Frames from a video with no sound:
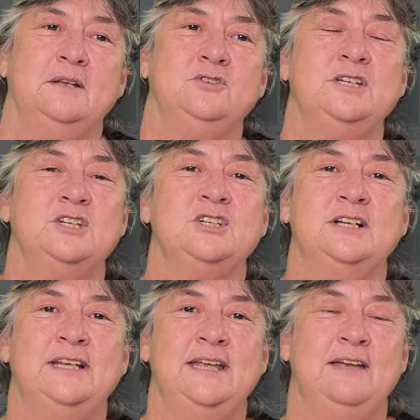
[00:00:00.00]

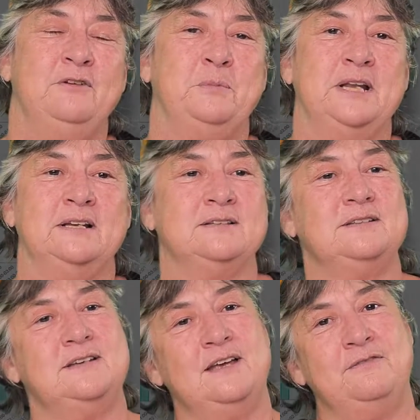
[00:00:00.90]
Traditionally, everybody
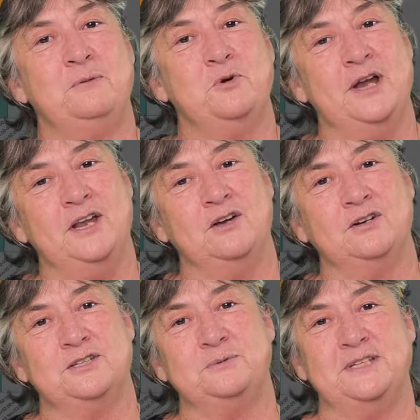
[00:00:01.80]
listened to FM radio
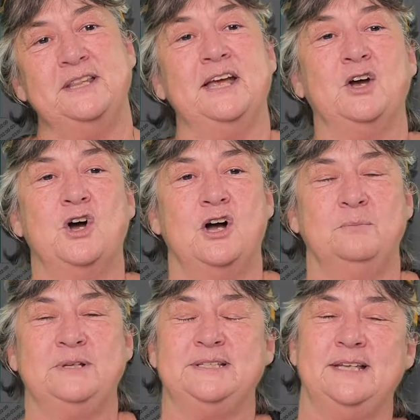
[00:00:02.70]
because it was in their car,
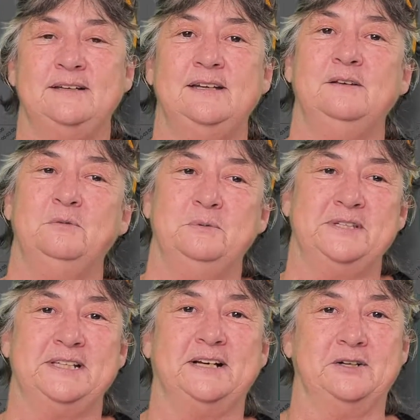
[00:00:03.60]
but suddenly we were
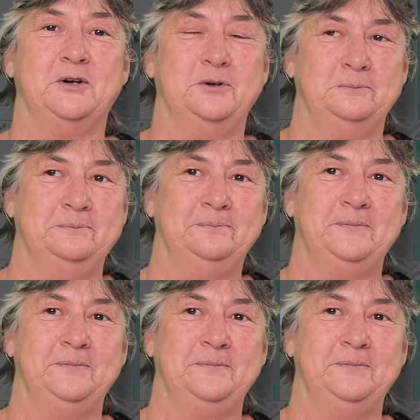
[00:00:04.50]
stuck at home.